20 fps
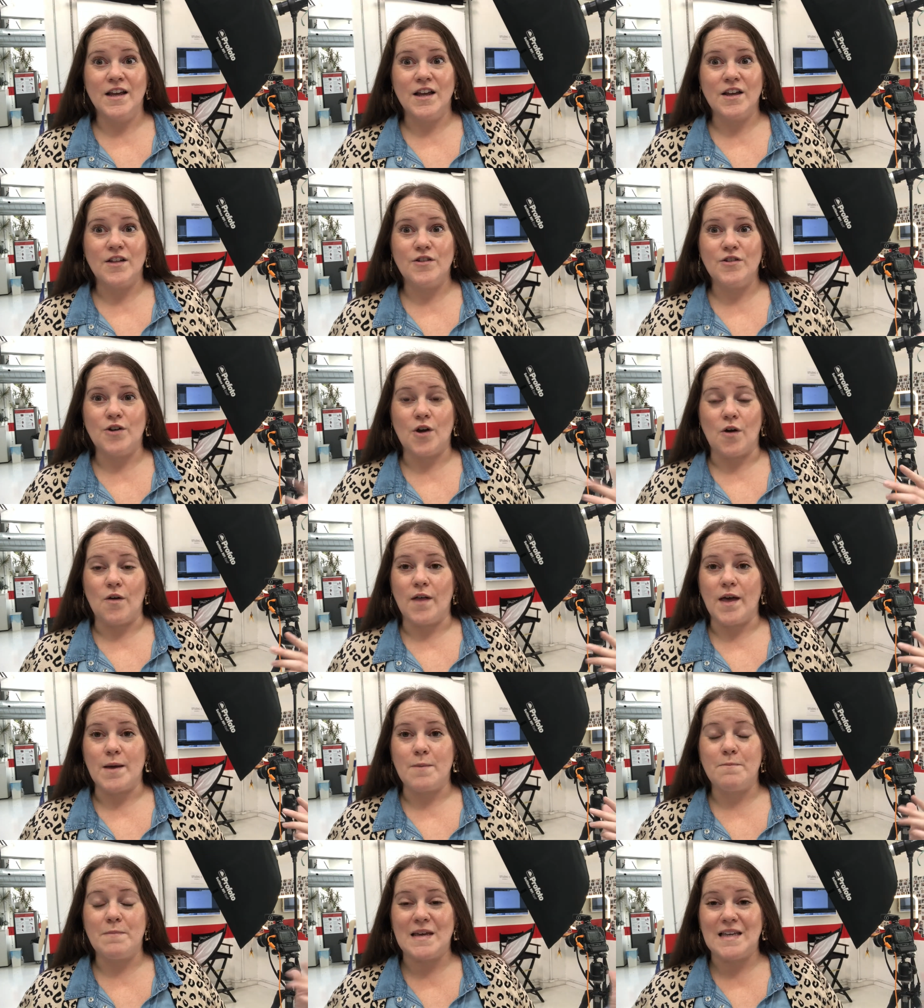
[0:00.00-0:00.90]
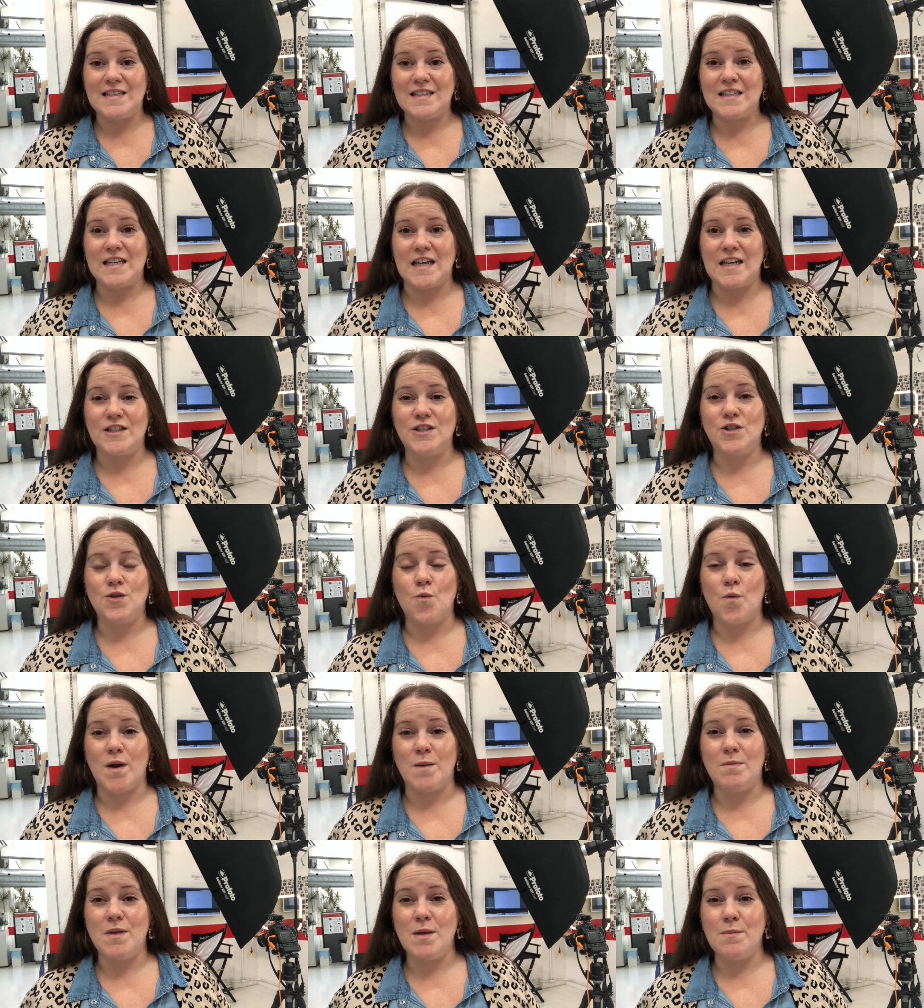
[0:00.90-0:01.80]
you know, like be seen, so
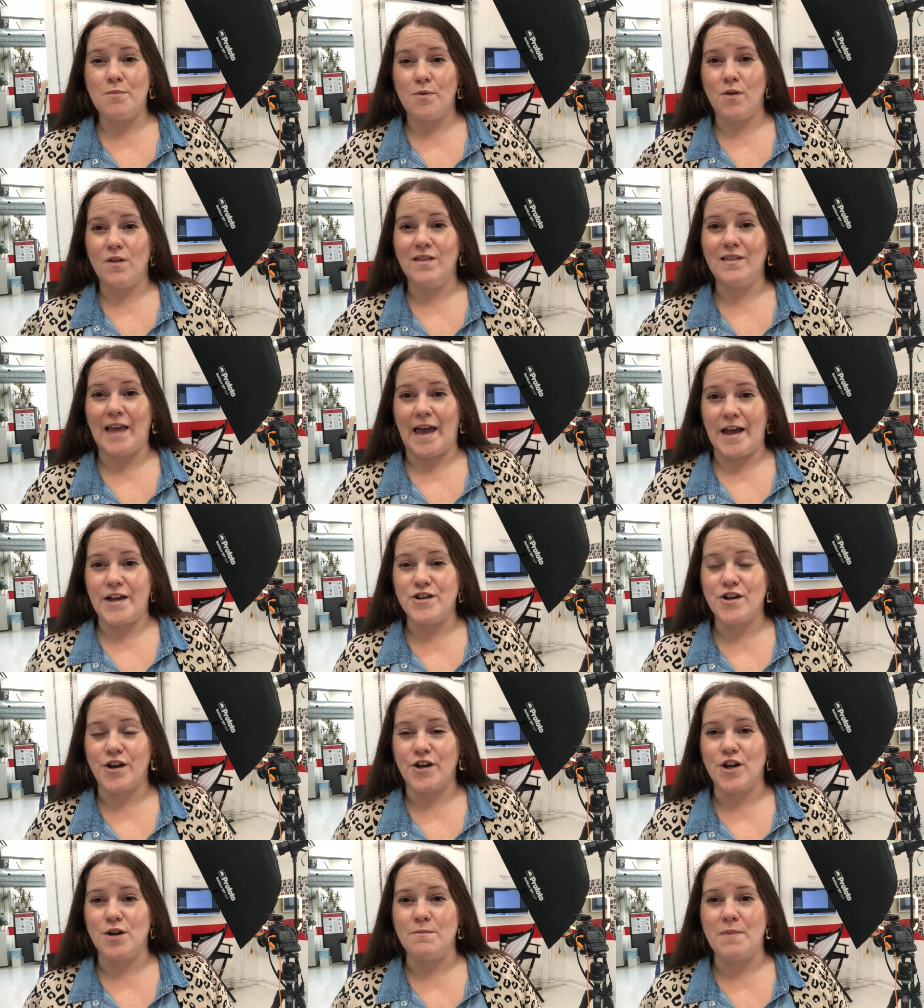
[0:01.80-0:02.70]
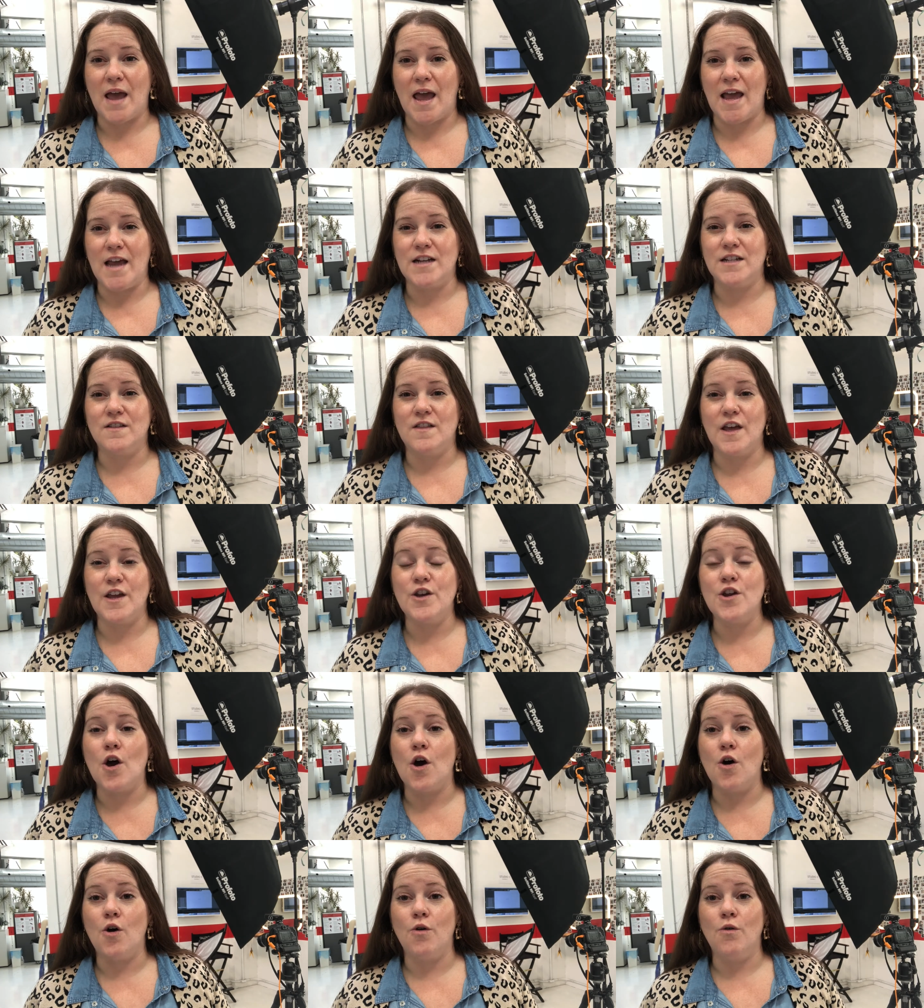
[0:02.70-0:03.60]
when people land on your page, they
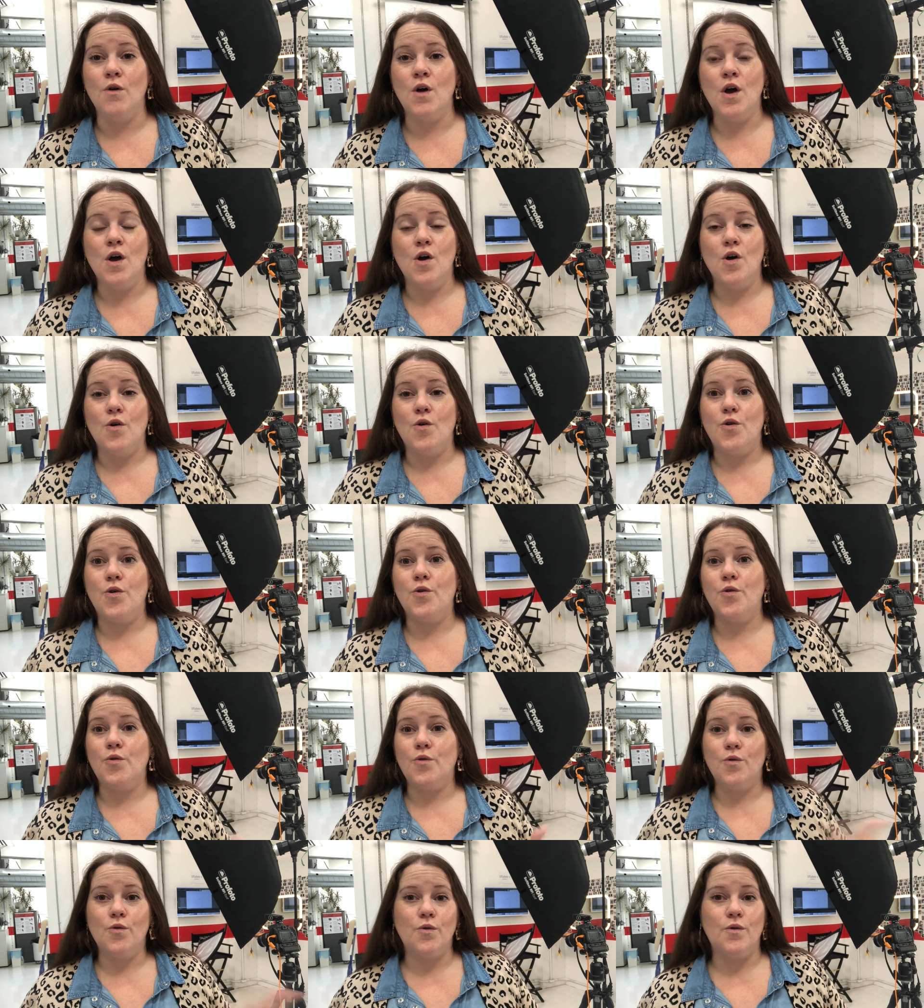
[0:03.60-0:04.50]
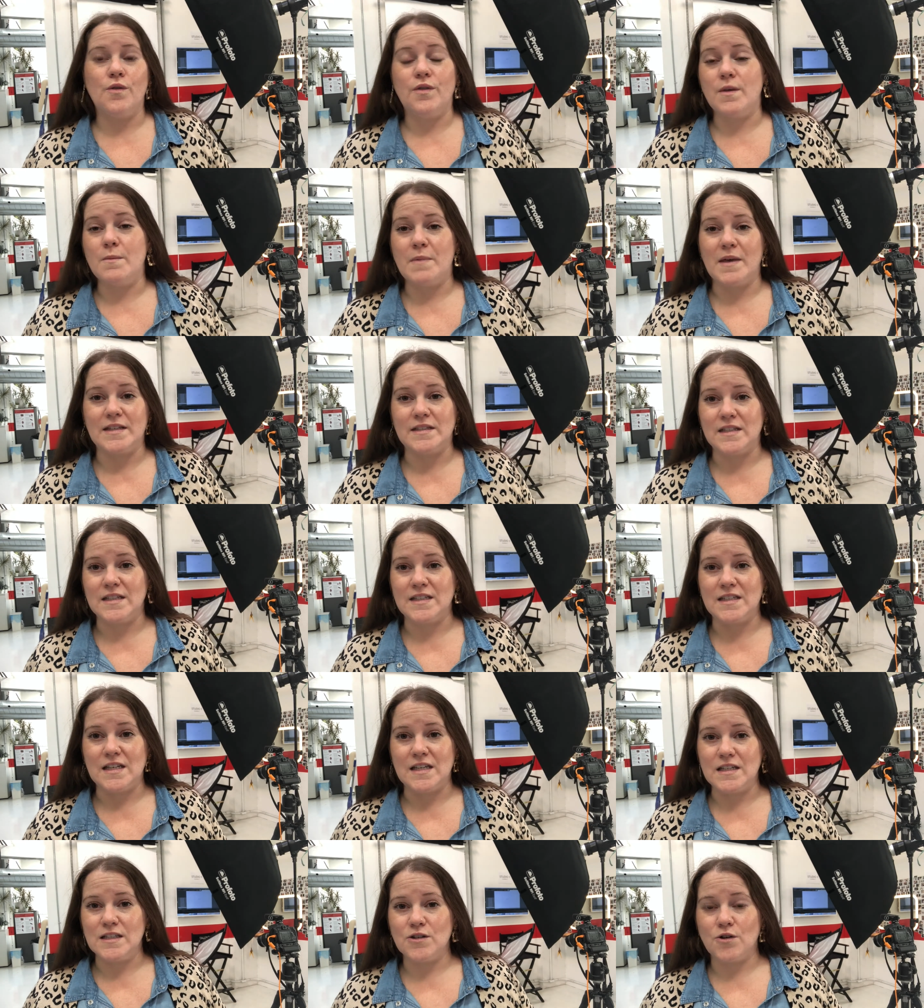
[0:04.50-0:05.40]
know who the business
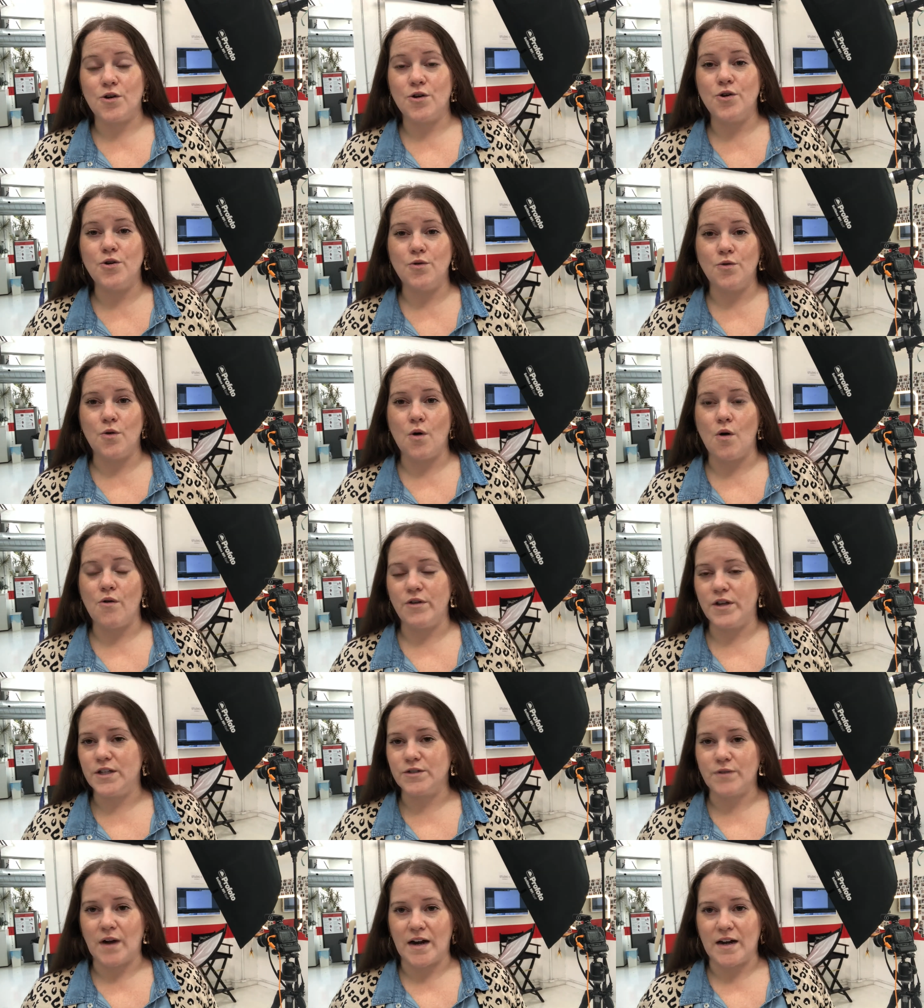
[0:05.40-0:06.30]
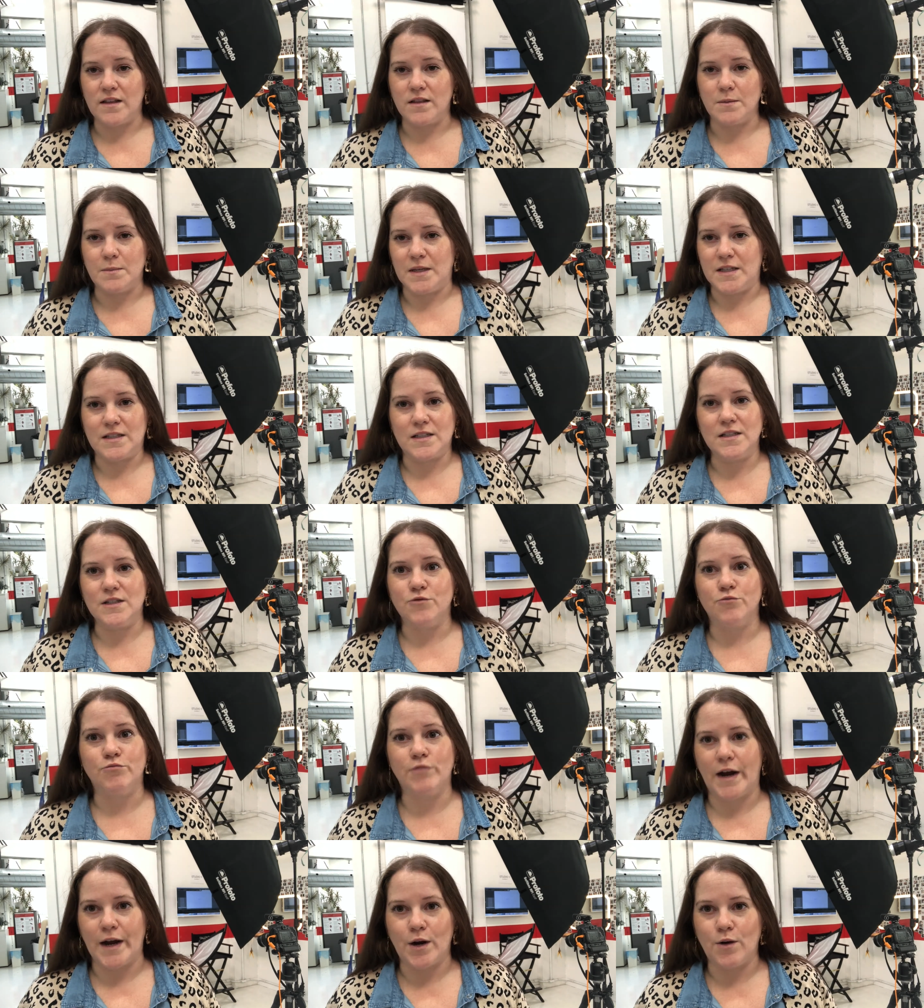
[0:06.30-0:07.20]
is or who is running the business
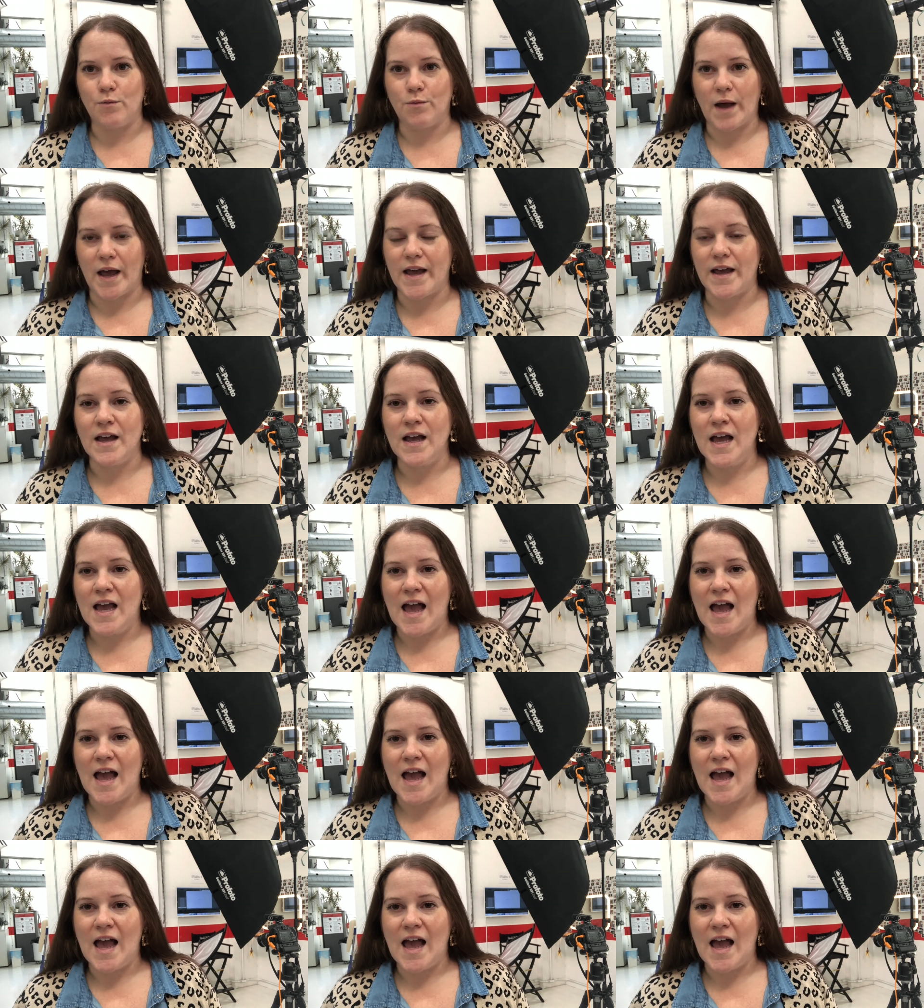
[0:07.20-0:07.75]
right away.